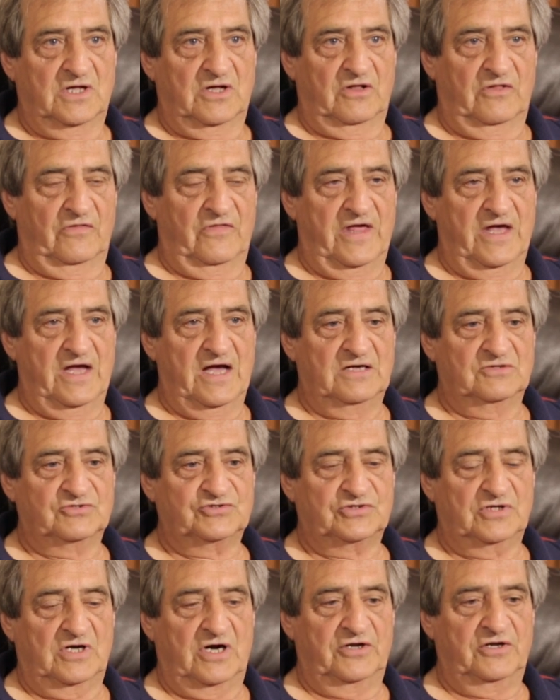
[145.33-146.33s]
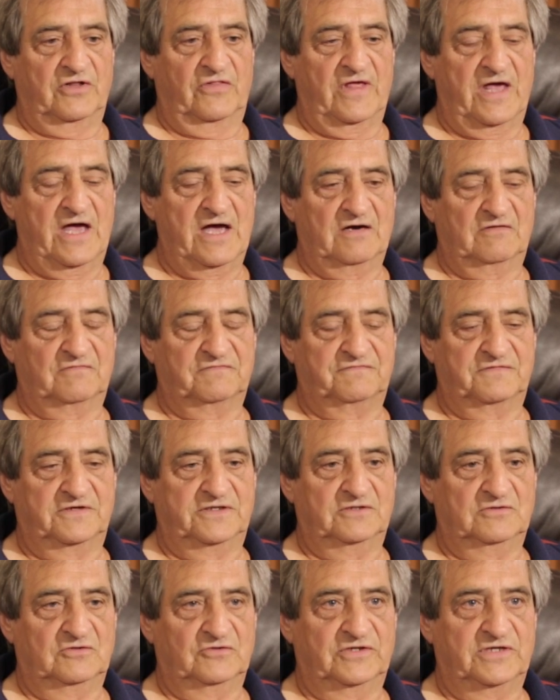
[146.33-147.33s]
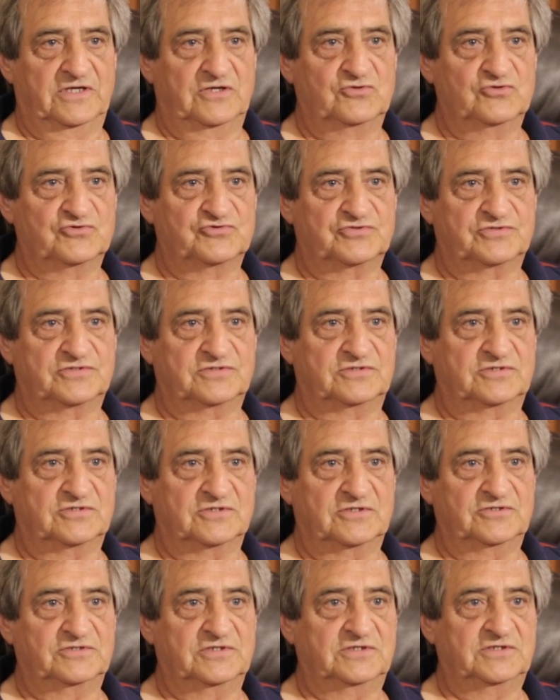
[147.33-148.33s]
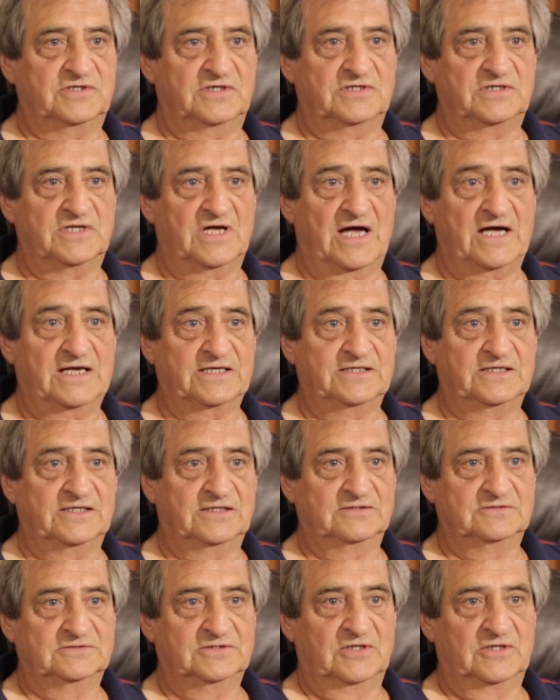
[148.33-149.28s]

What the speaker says: And the outside of the outfield, he just turned it into hay